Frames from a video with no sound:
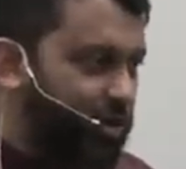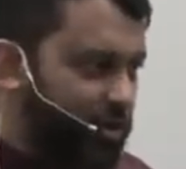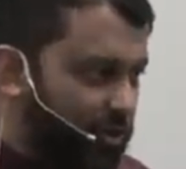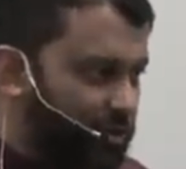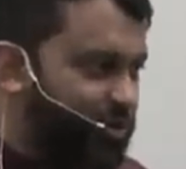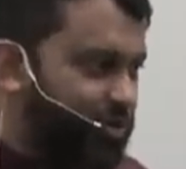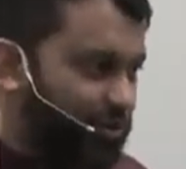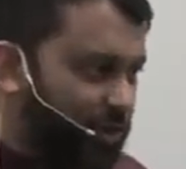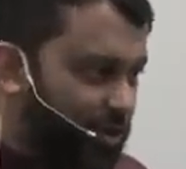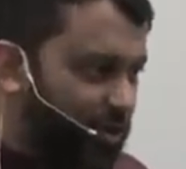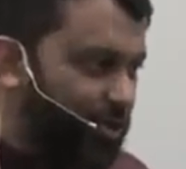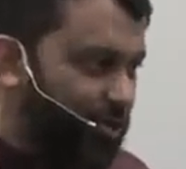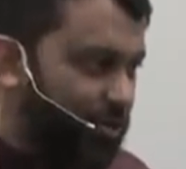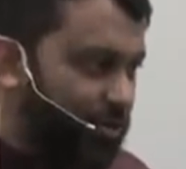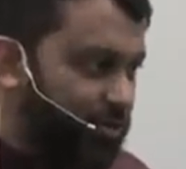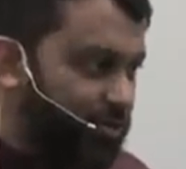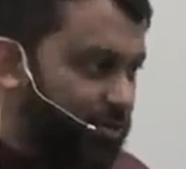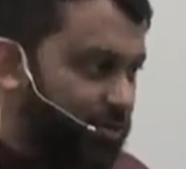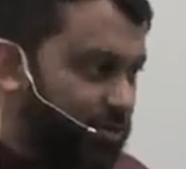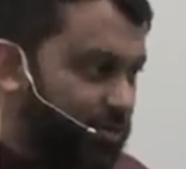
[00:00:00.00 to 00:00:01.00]
years ago,
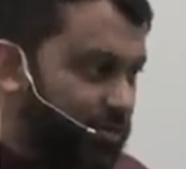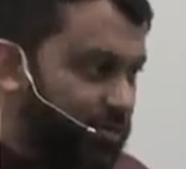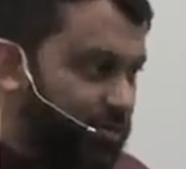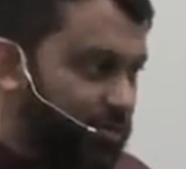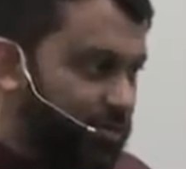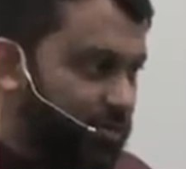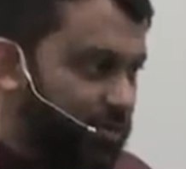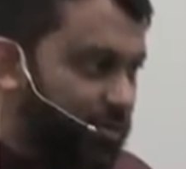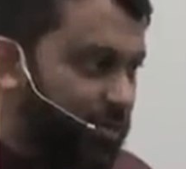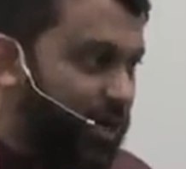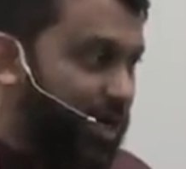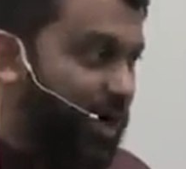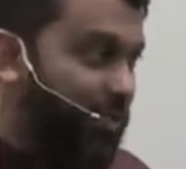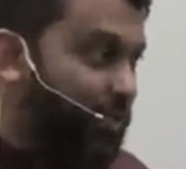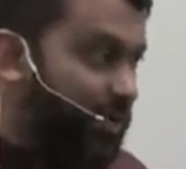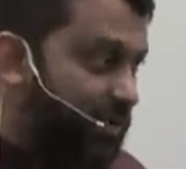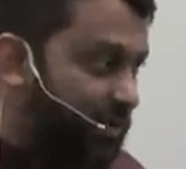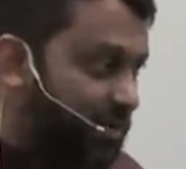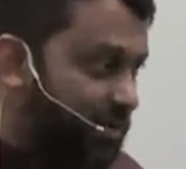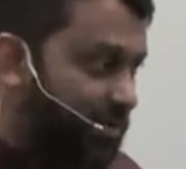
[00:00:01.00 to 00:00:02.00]
what
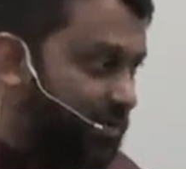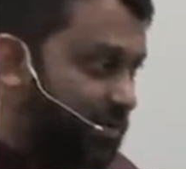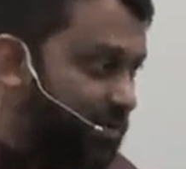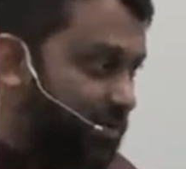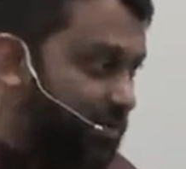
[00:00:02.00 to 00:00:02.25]
happened?